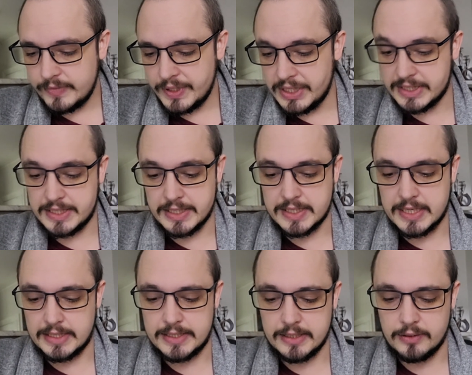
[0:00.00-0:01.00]
It's
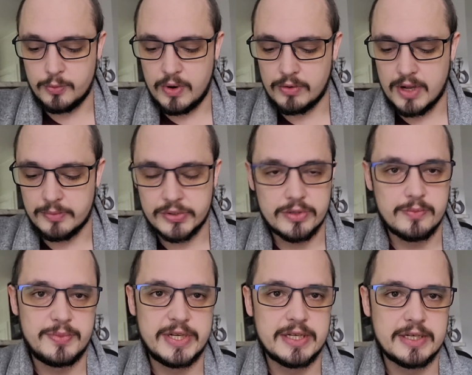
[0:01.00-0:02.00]
disgusting. The World Cup
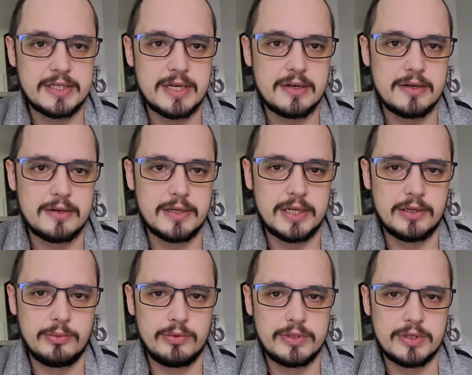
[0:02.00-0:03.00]
shouldn't be in Qatar.
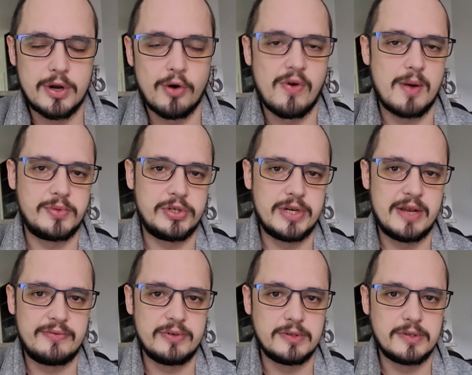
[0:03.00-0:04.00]
It was a corruption
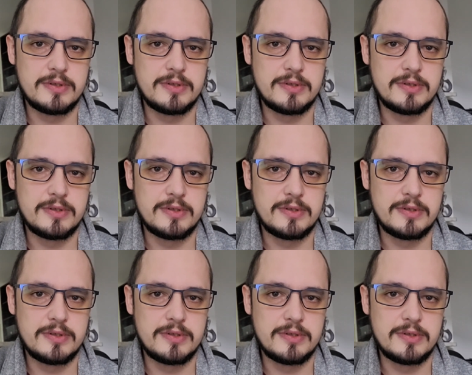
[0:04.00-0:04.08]
effort,